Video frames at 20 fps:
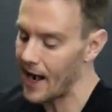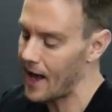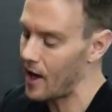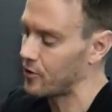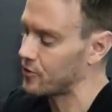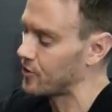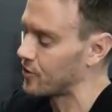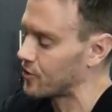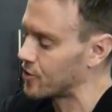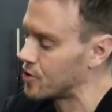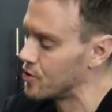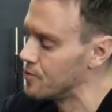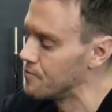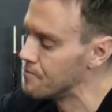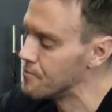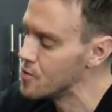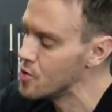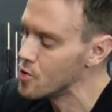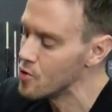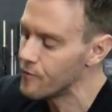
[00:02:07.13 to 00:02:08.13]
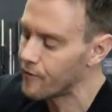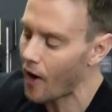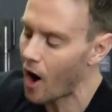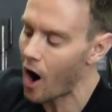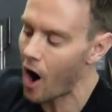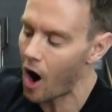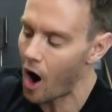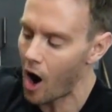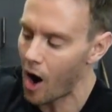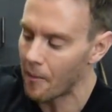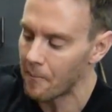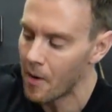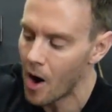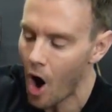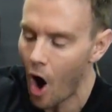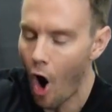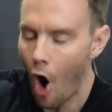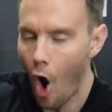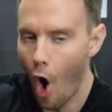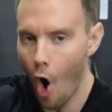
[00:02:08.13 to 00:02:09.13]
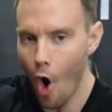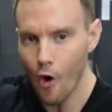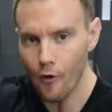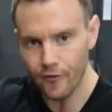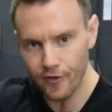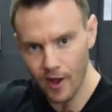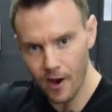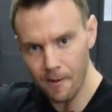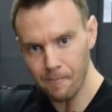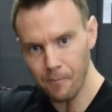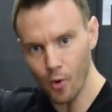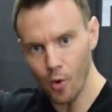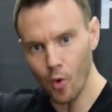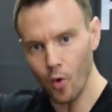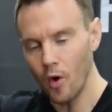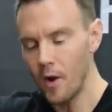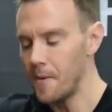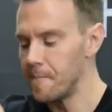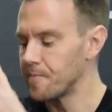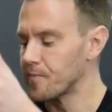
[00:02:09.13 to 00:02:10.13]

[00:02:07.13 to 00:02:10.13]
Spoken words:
allows us to move our arm over that ball,